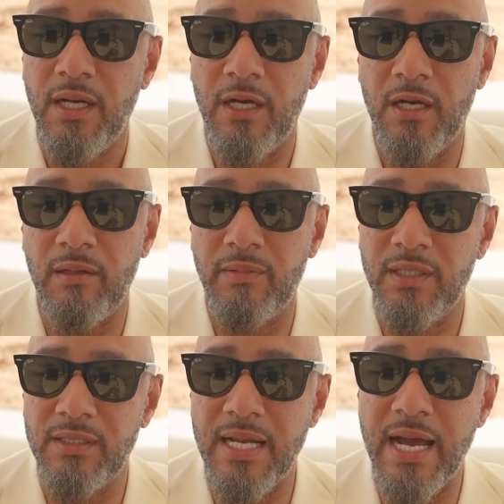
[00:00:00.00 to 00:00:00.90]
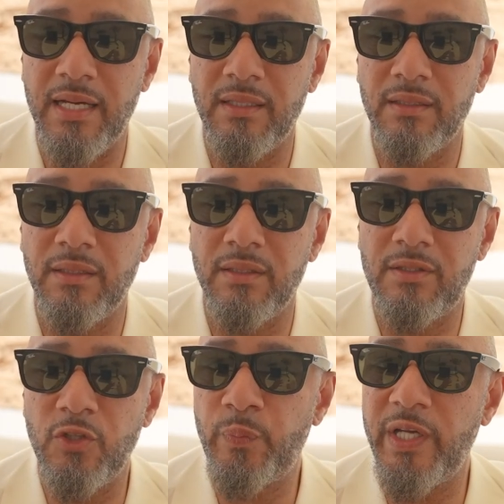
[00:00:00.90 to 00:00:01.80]
It's not
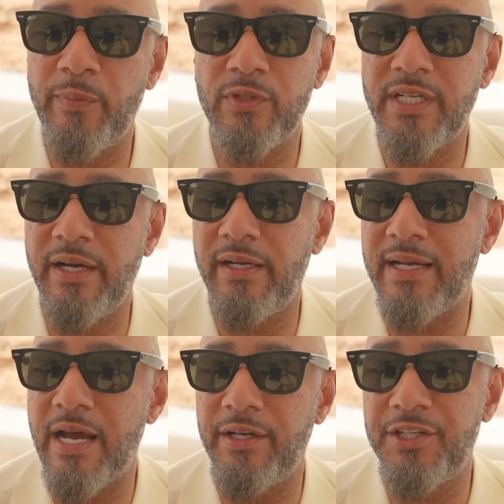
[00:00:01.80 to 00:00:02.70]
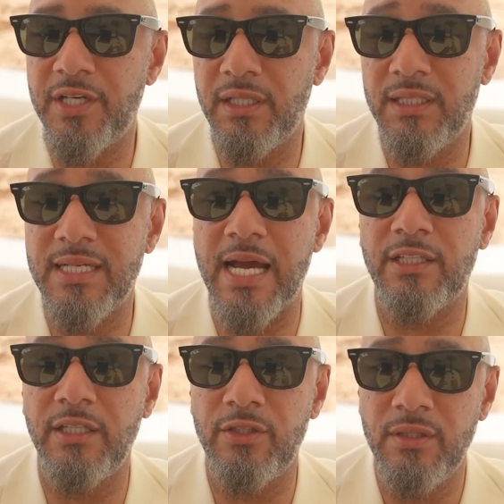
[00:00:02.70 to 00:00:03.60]
two people tearing down each other. It's
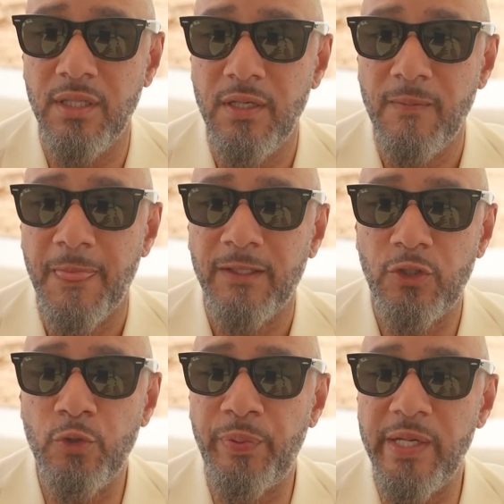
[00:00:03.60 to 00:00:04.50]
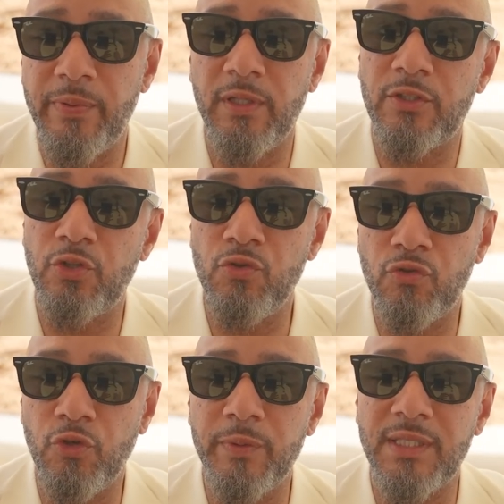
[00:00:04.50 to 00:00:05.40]
actually two people or two
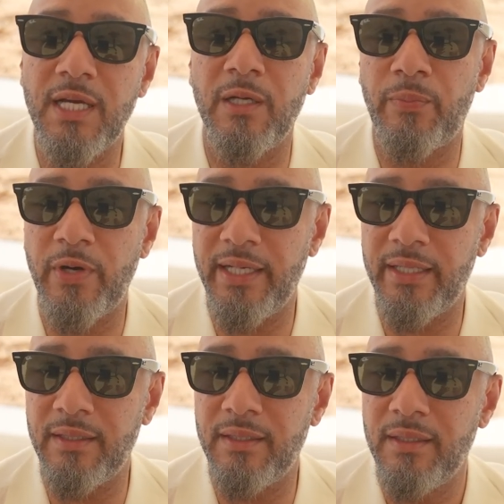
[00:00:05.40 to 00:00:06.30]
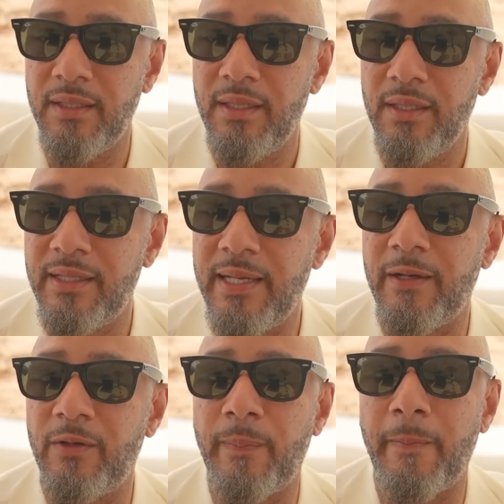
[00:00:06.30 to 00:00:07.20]
groups celebrating
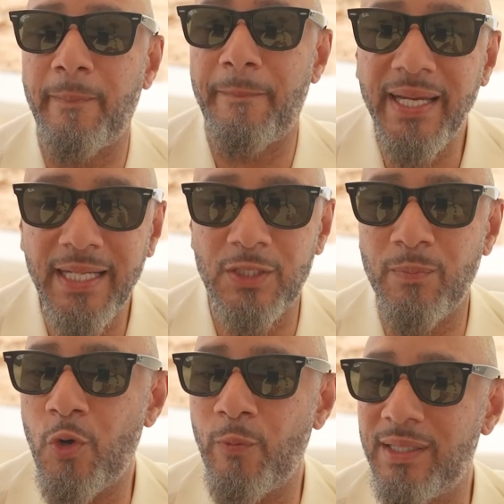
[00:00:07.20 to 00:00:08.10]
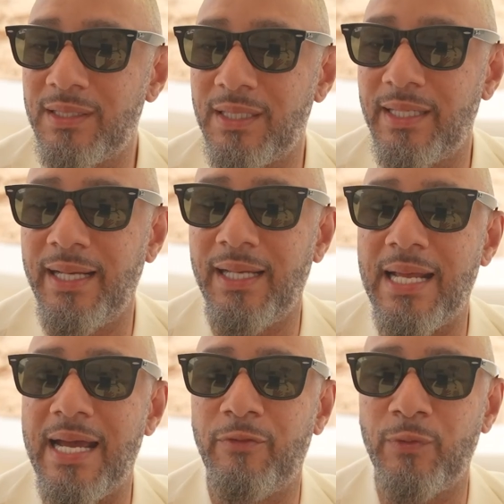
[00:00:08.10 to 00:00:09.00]
their biggest moments in their
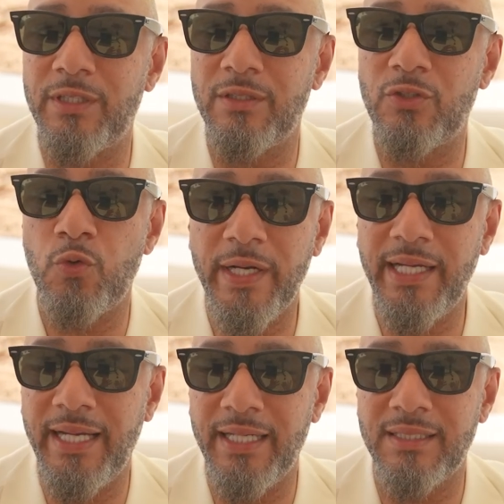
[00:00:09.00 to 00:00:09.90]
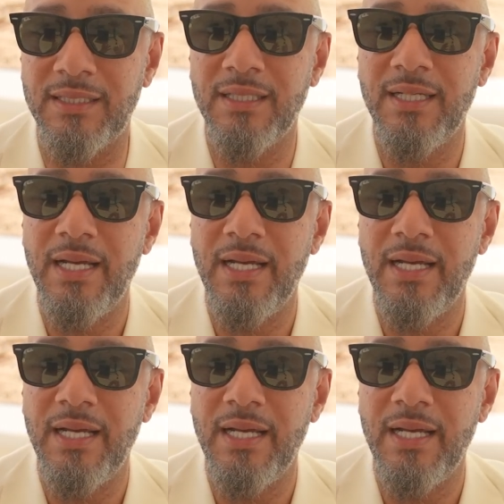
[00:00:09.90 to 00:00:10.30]
life, which is 20 hits.